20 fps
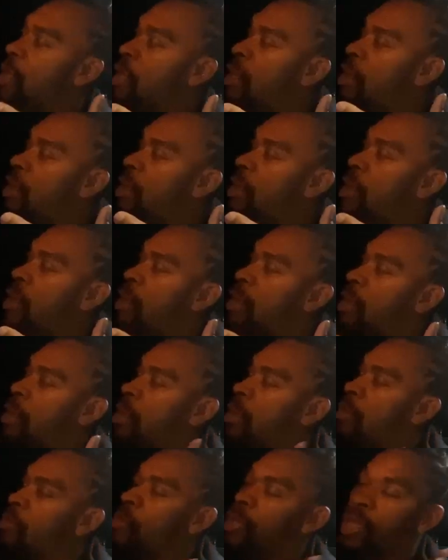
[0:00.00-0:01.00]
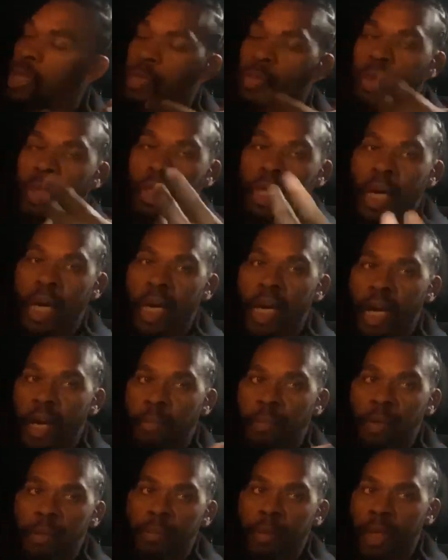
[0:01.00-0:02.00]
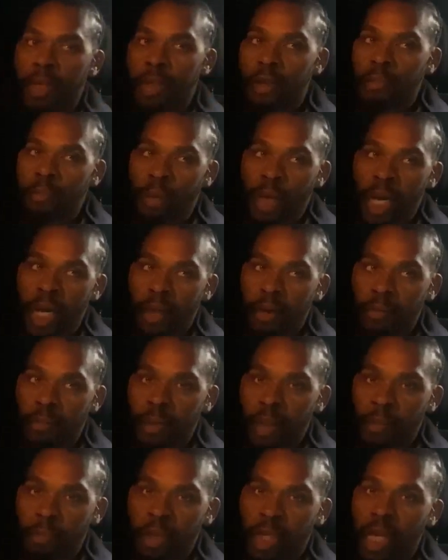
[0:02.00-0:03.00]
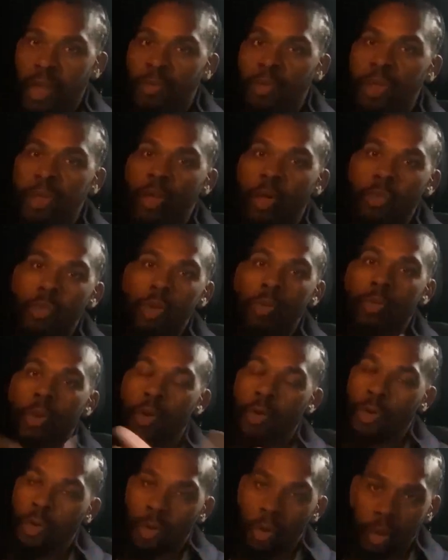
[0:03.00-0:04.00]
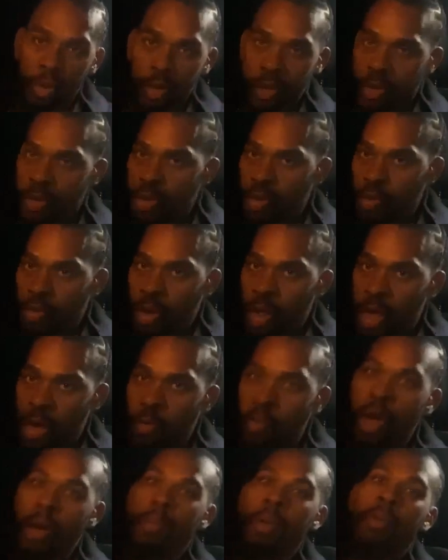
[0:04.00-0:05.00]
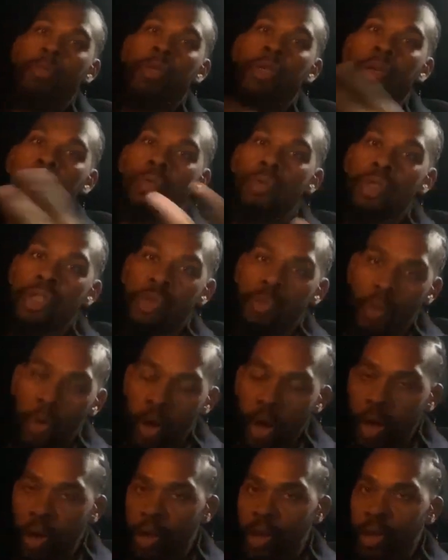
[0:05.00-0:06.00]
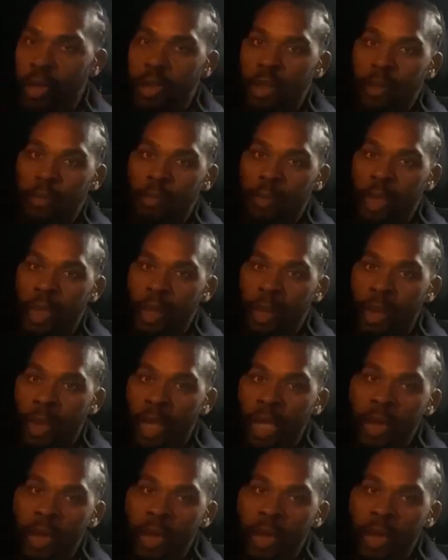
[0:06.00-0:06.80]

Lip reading: man, is what got our people at the bottom, man. Because we know we work harder than the so-called white man. We know he's smarter than him, man.